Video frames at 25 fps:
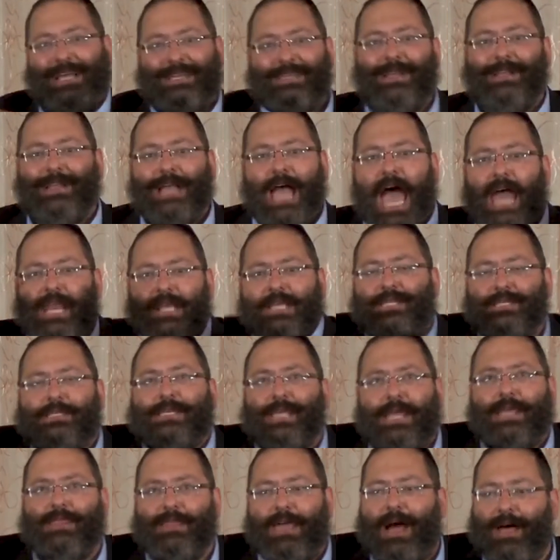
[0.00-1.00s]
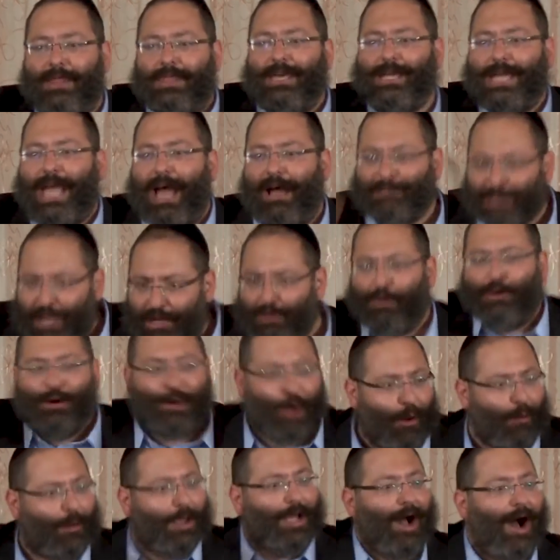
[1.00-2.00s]
like, and he's sitting there on the couch, and you're
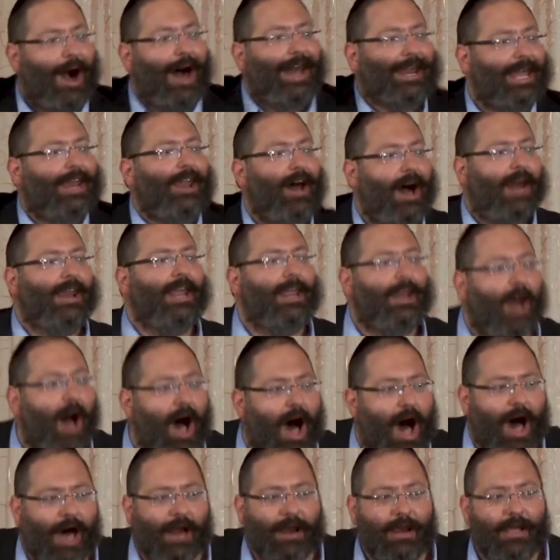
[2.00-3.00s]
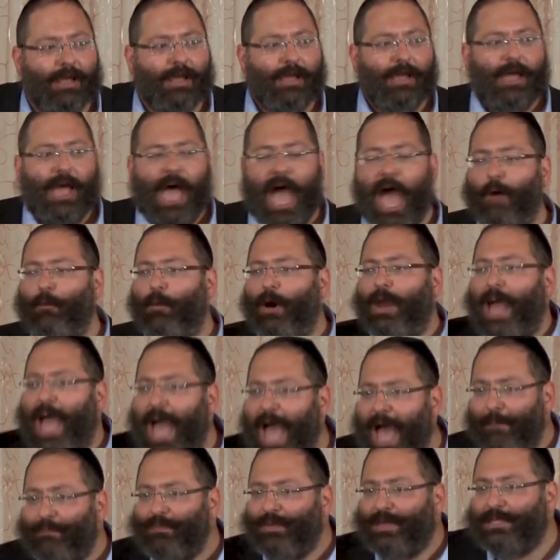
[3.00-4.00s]
going on and on and on. And what
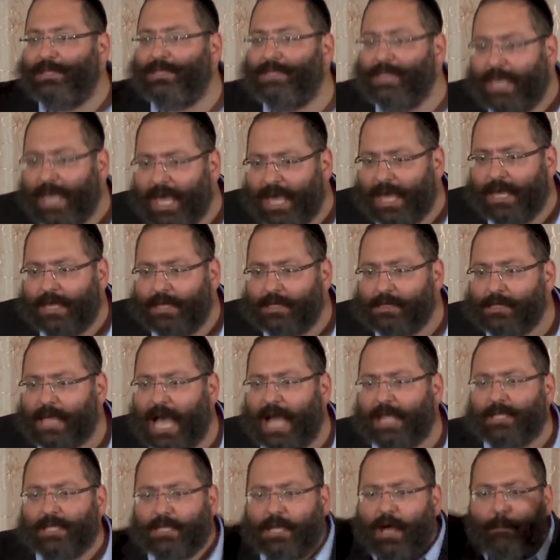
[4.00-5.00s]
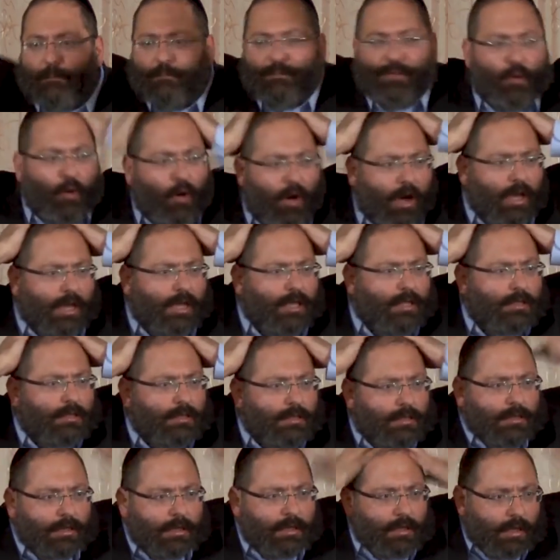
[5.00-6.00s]
happens is, at some
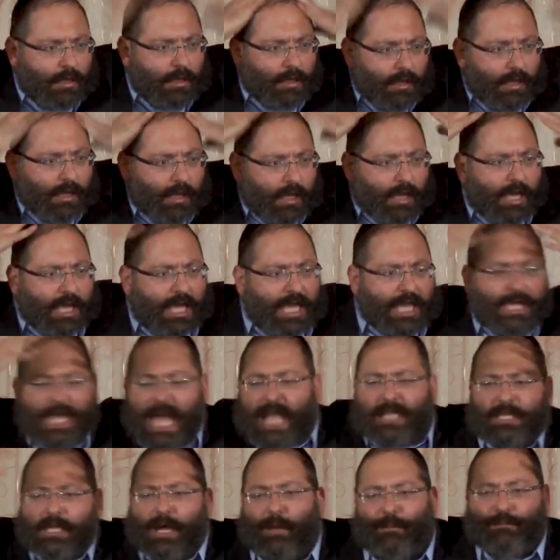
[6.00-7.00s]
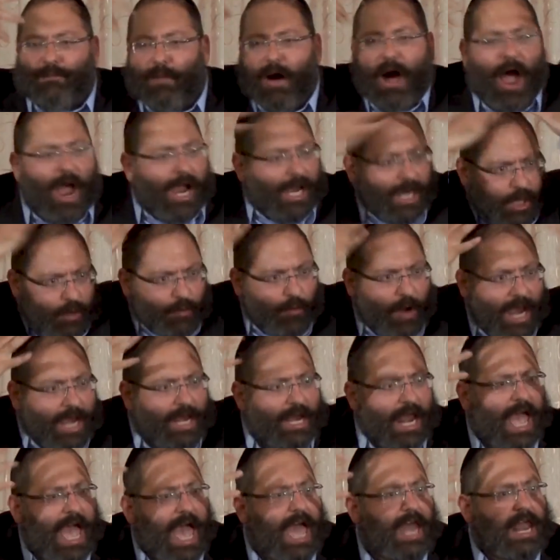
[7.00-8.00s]
point, he gets a
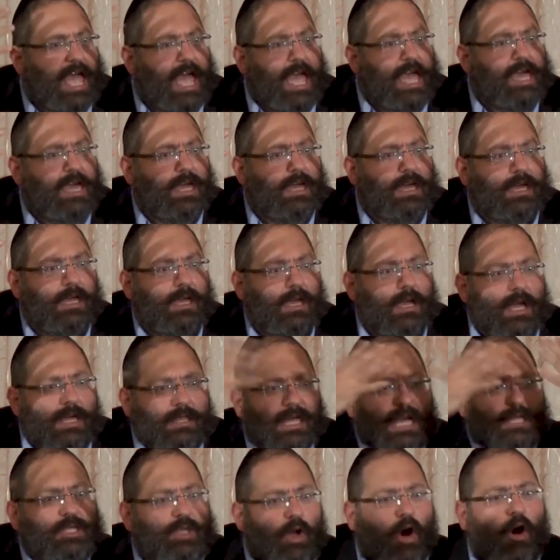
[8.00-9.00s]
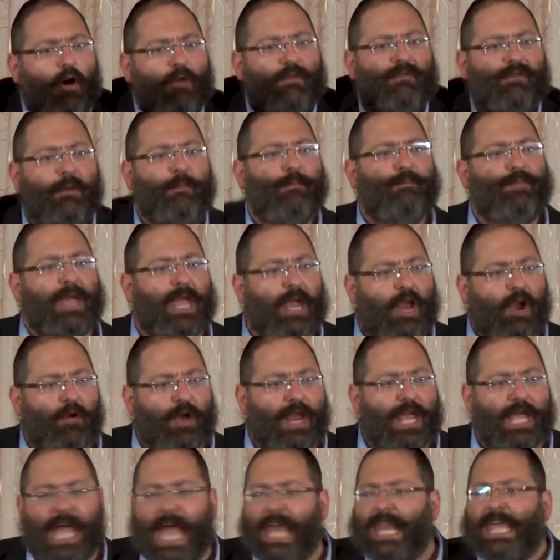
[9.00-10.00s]
migraine headache that's
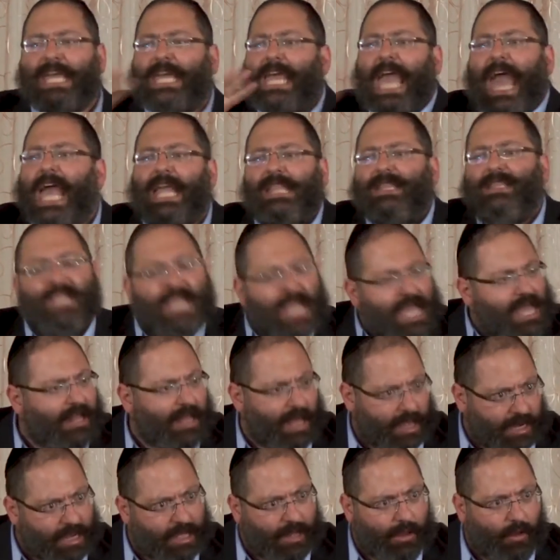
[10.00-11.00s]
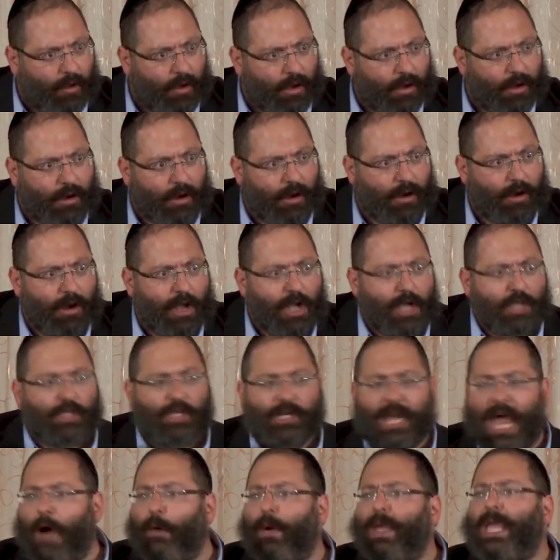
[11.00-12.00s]
overbearing, and he can't deal any longer.
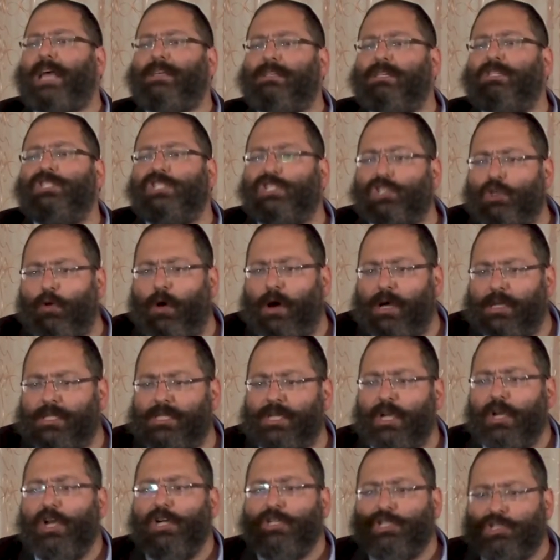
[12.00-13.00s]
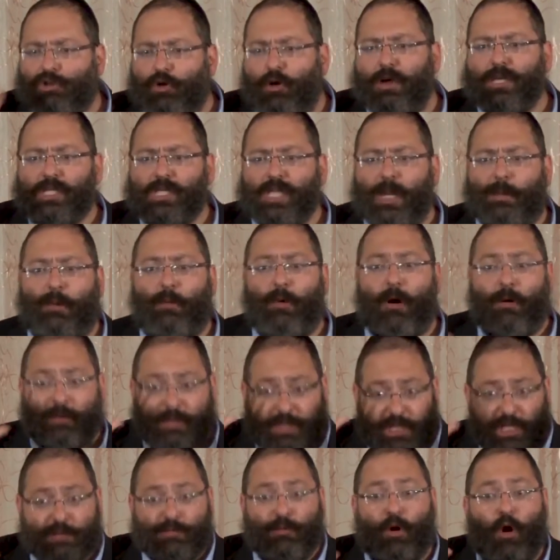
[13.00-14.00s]
So now he has a choice. Choice number one,
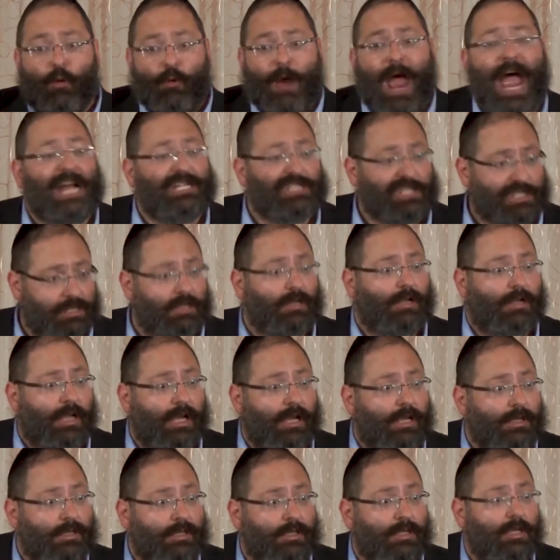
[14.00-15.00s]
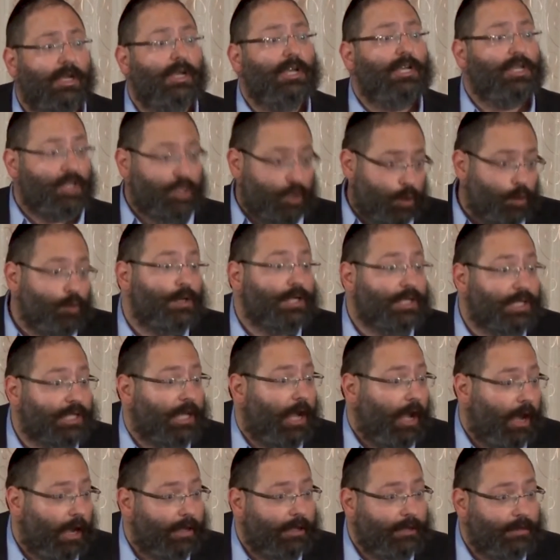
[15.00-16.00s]
which is more rational, is
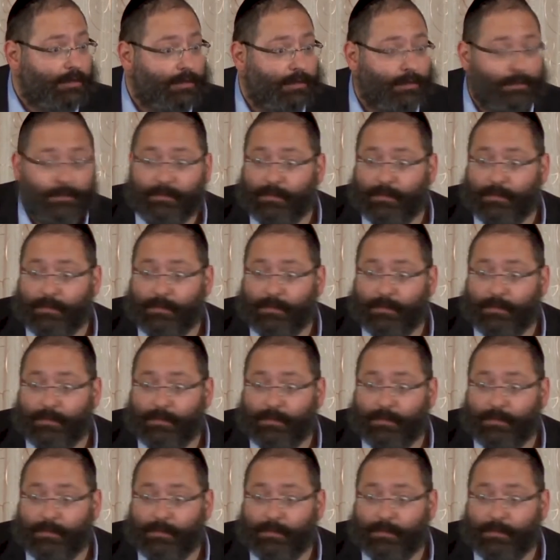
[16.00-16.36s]
suicide.